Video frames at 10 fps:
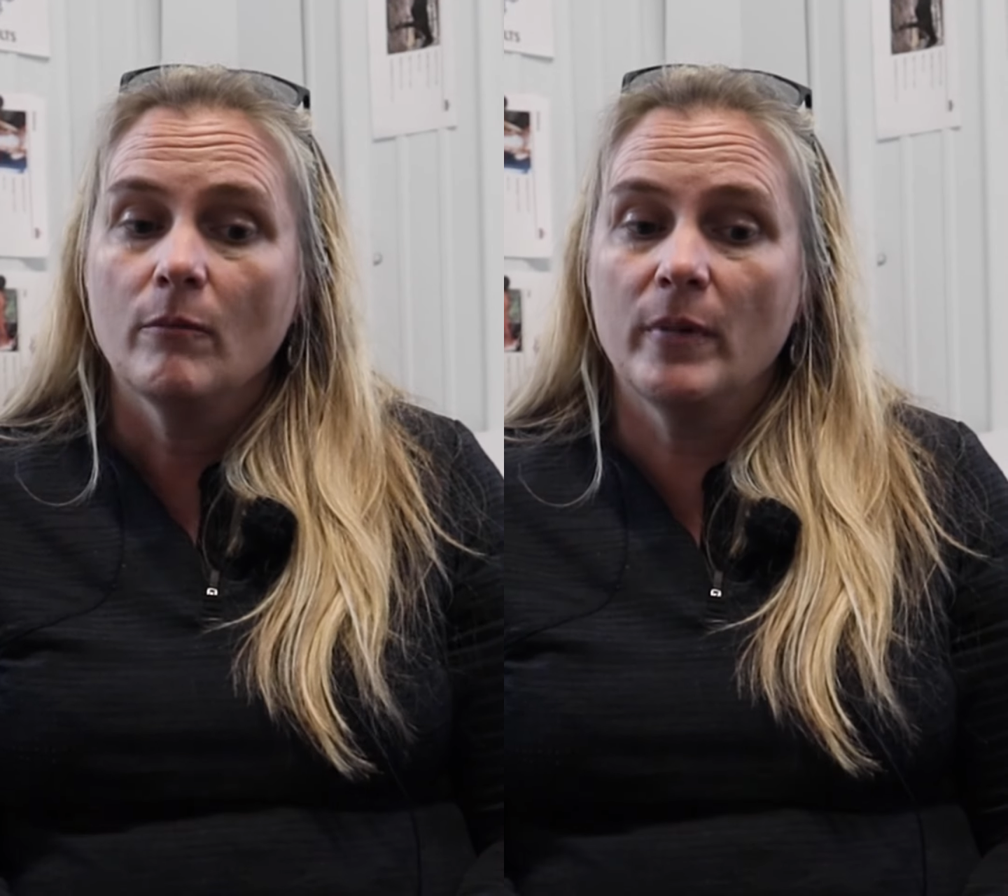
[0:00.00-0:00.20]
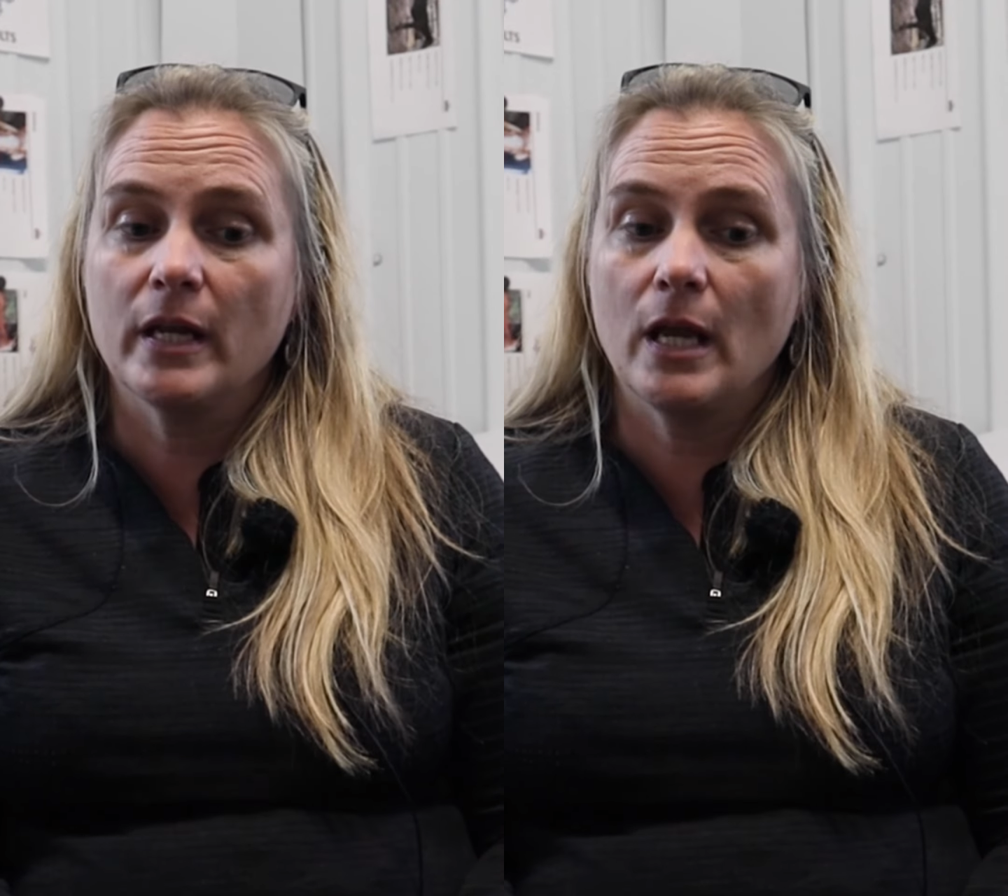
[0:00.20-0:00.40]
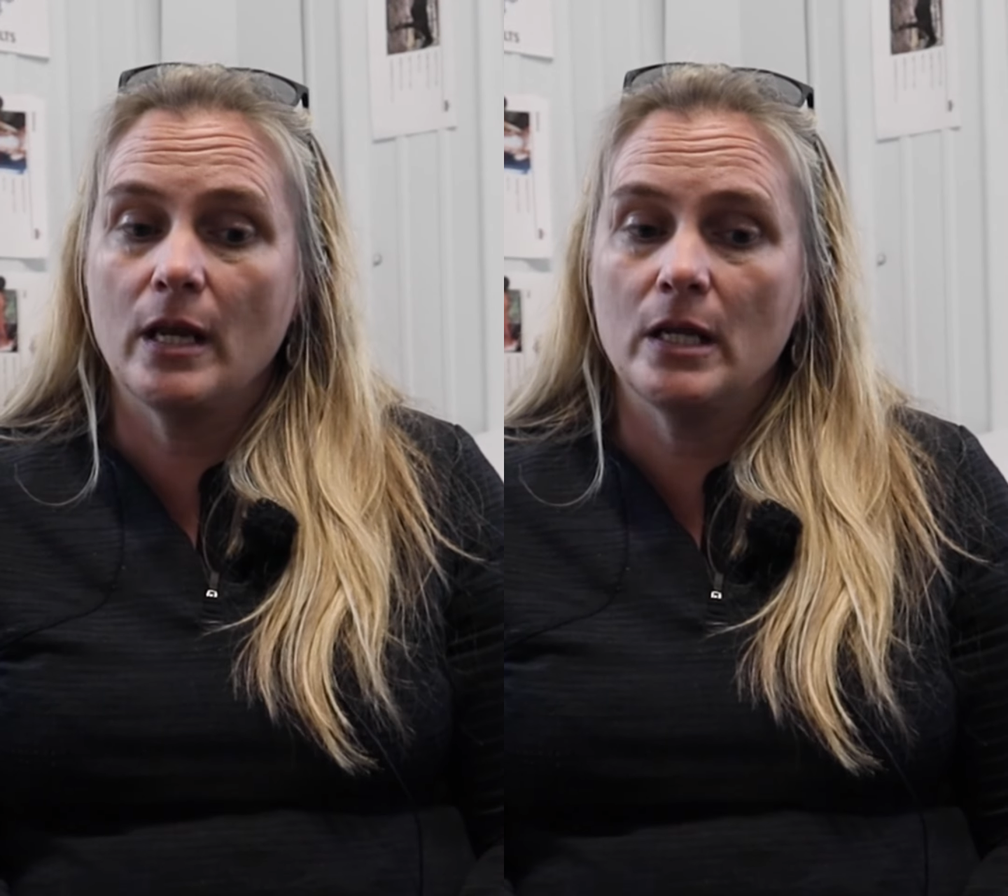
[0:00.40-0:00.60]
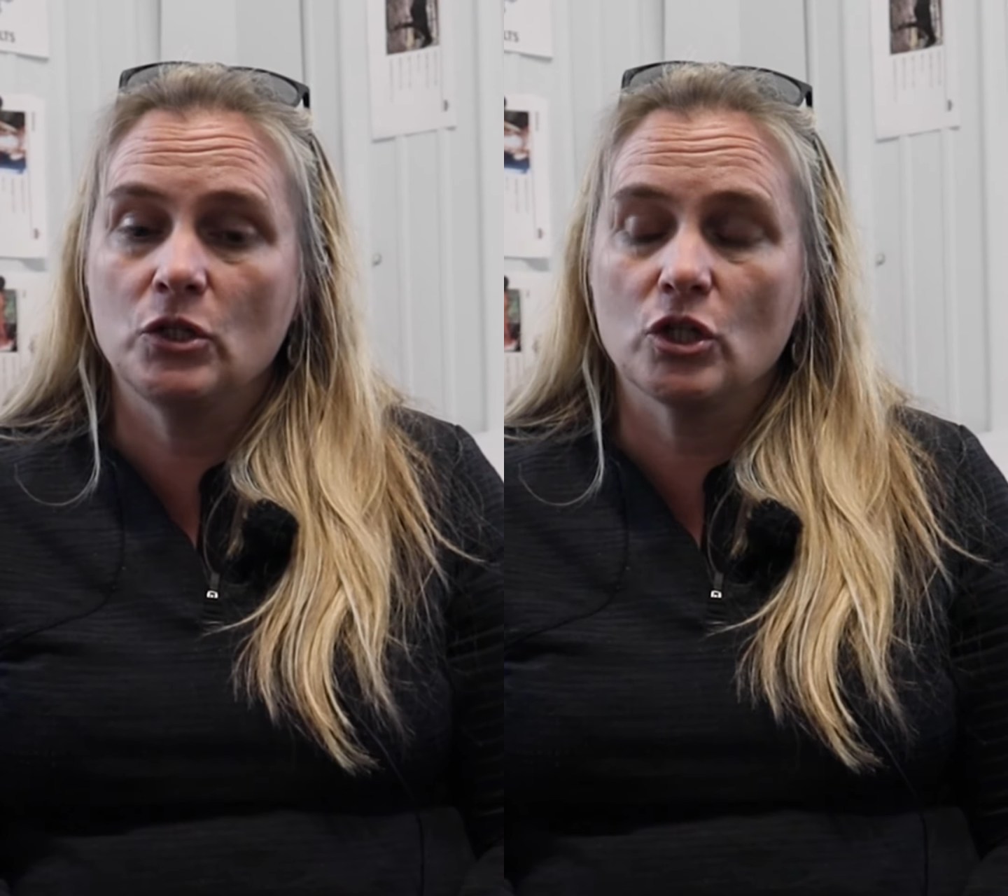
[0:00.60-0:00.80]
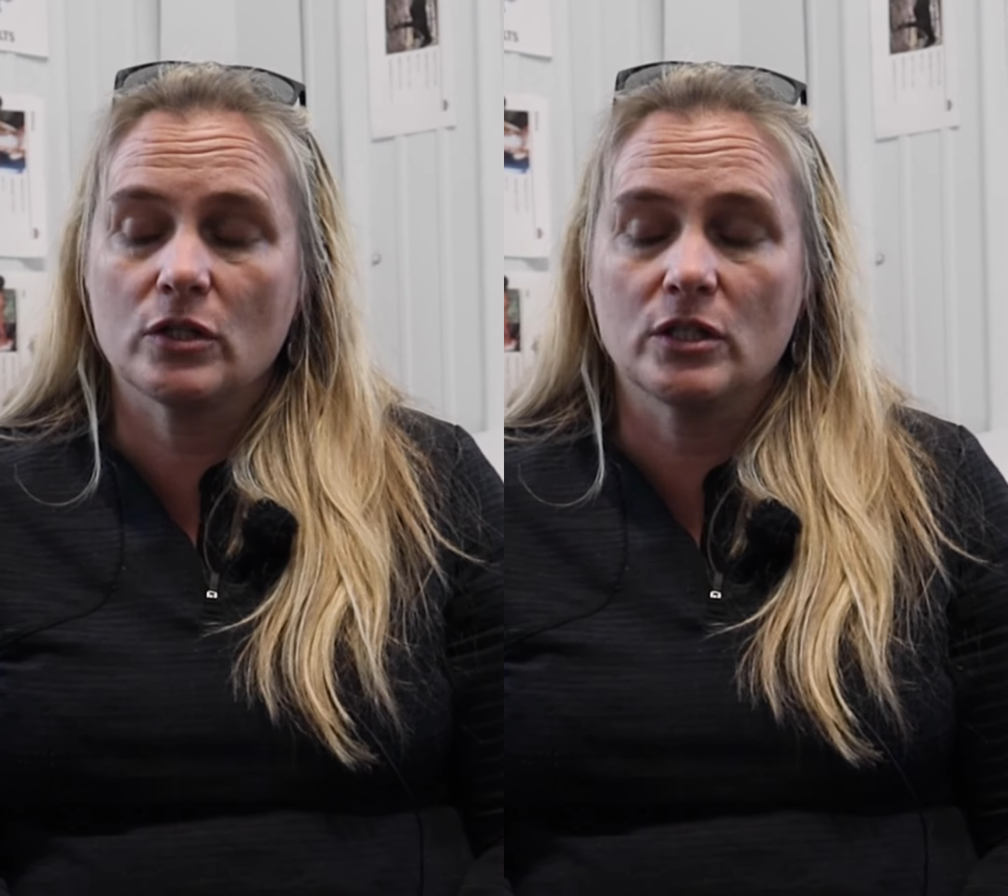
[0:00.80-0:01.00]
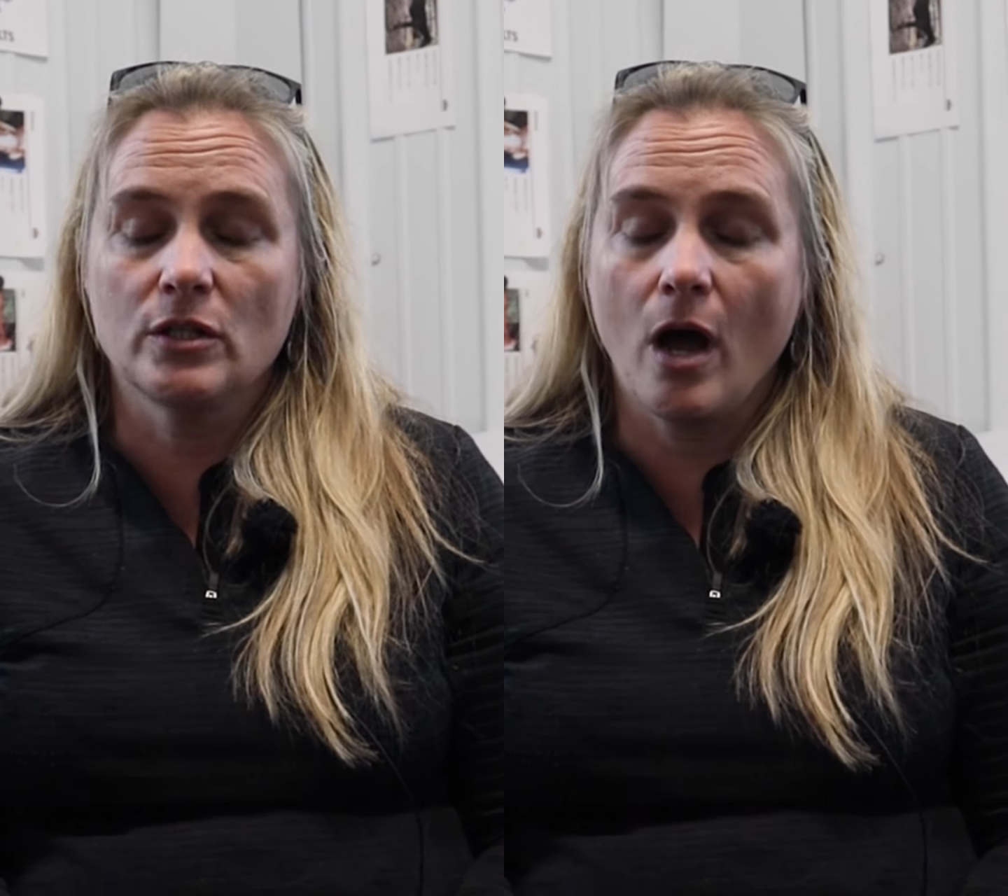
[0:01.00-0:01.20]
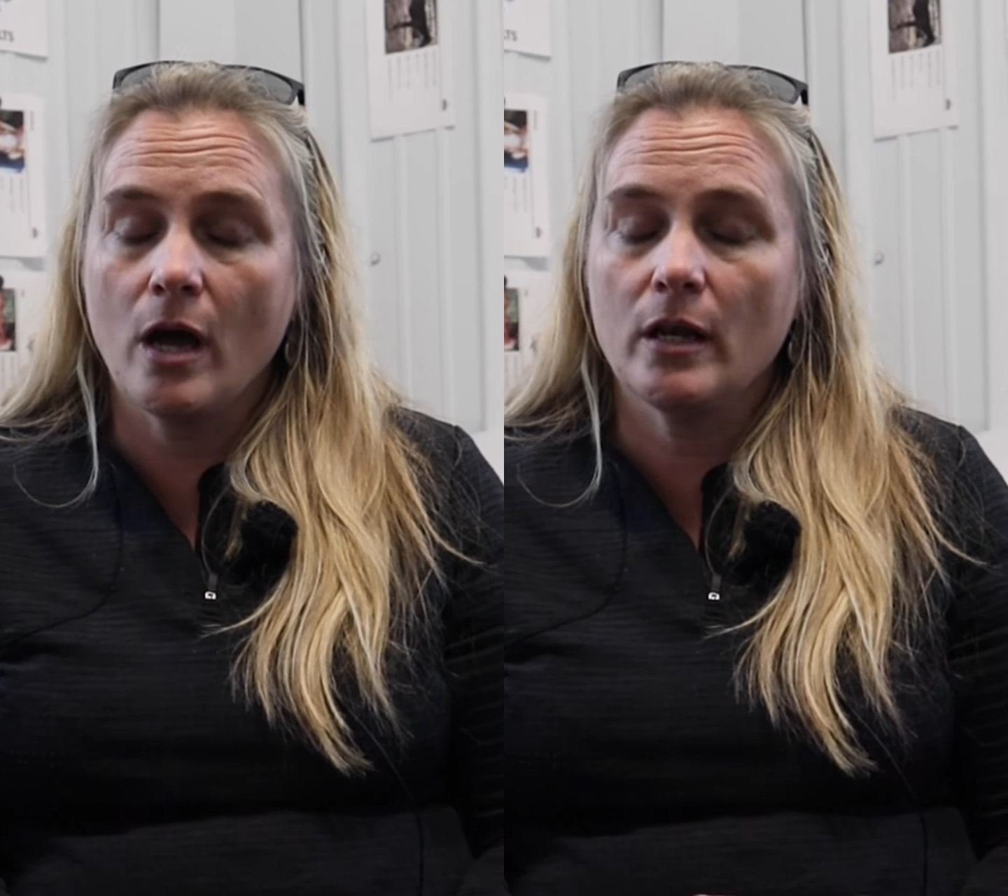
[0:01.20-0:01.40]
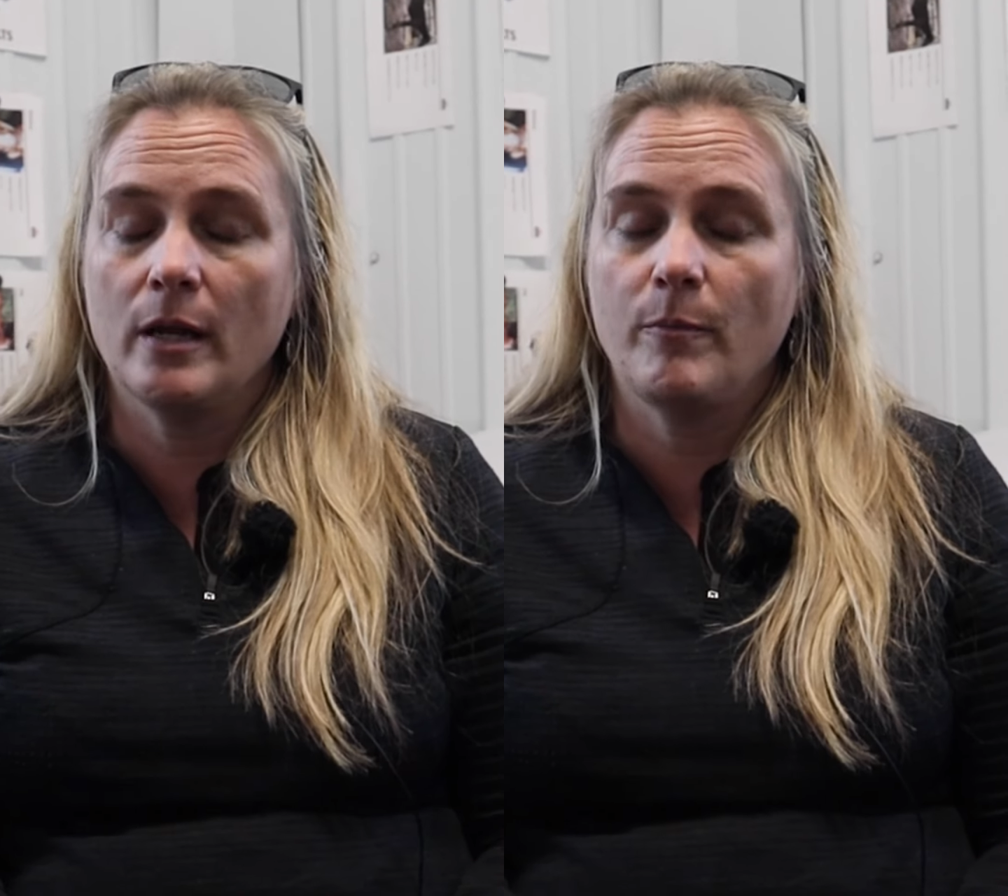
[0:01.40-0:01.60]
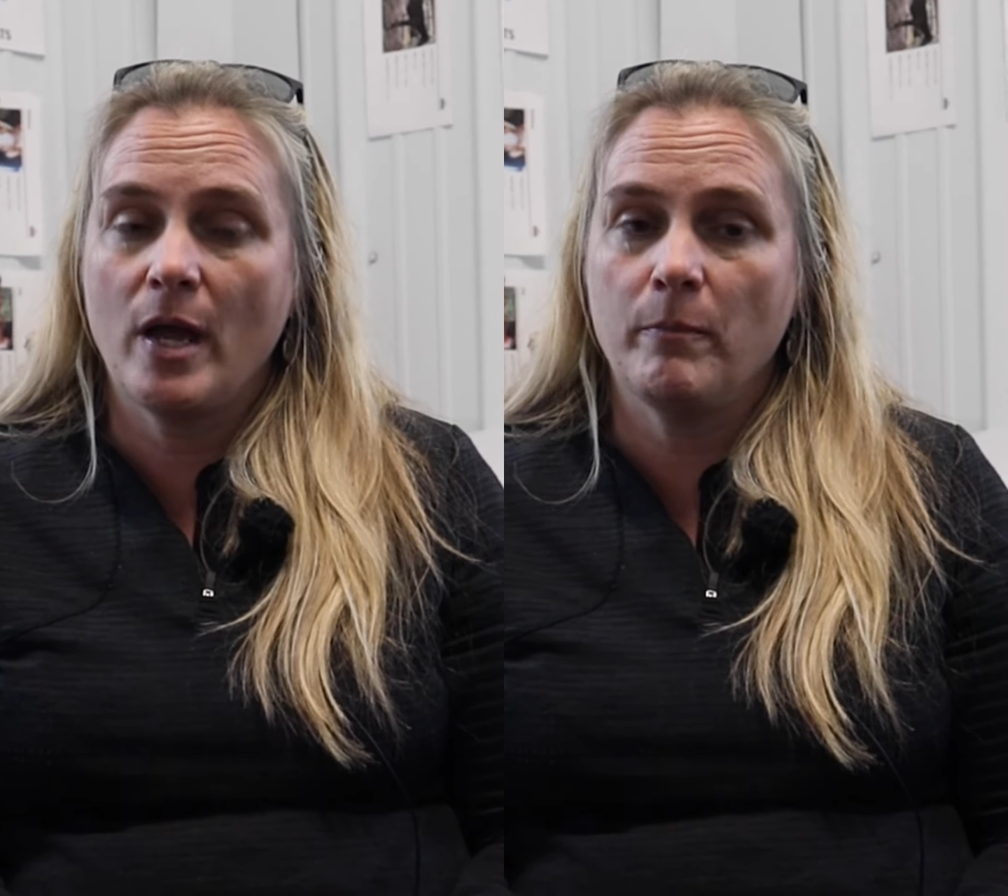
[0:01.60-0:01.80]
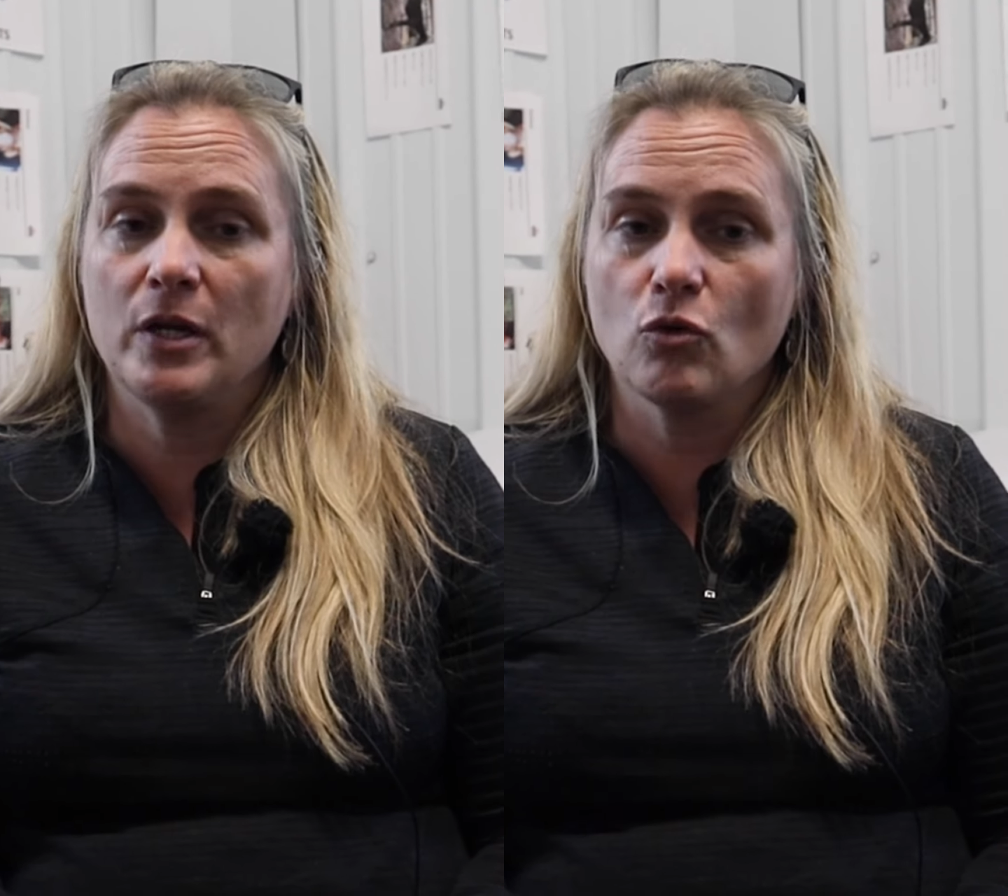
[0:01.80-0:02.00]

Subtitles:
But again, he's just not a peppy,